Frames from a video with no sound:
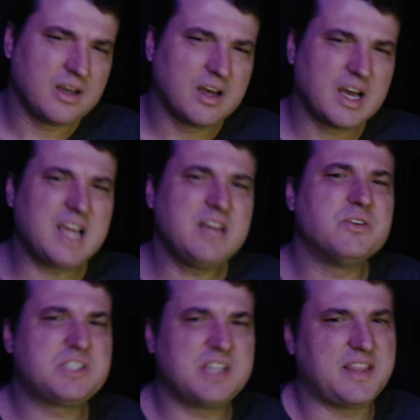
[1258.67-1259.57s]
I
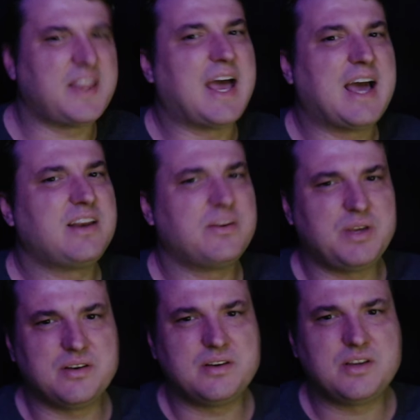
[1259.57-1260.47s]
understand that. I
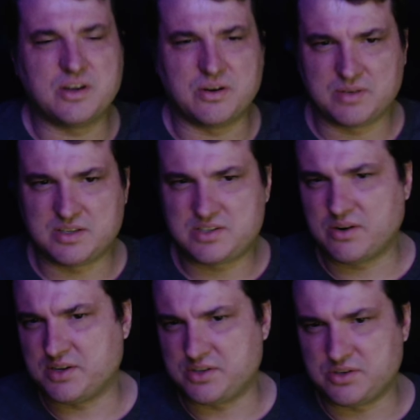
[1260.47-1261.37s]
mean, it's
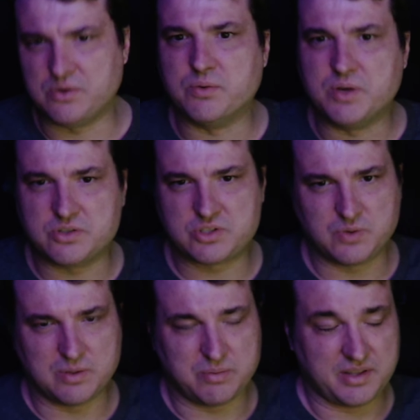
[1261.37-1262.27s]
hard to do a real
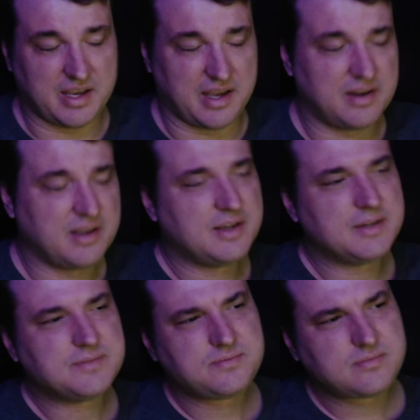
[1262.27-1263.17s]
squib on that.
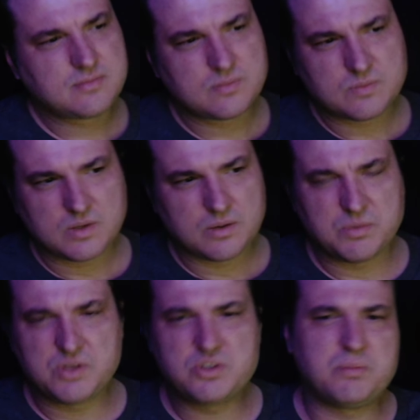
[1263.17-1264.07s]
But
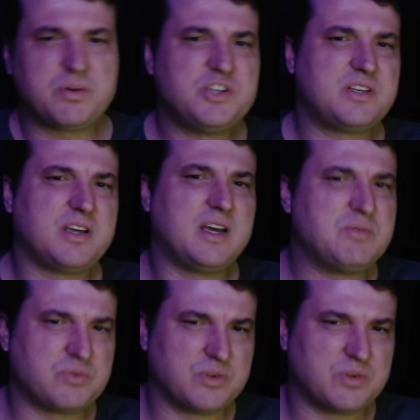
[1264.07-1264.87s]
there's a bunch of times where